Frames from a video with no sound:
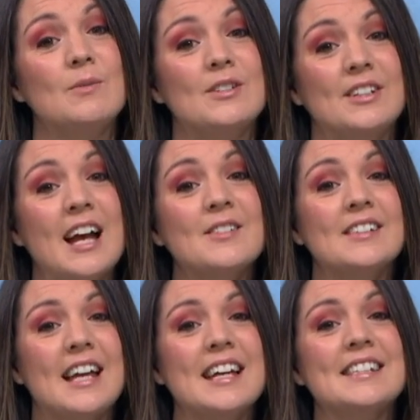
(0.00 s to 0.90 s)
which
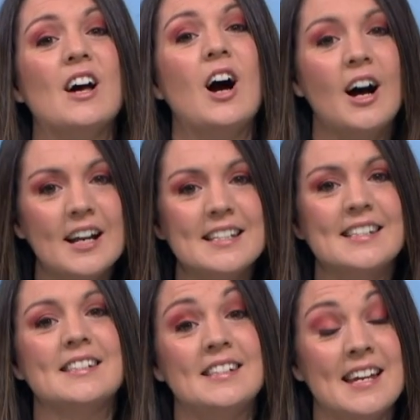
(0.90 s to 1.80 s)
counts as
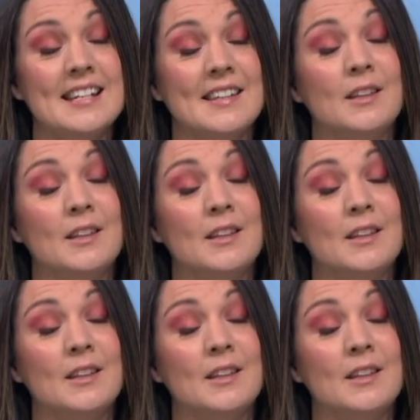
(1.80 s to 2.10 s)
ice days,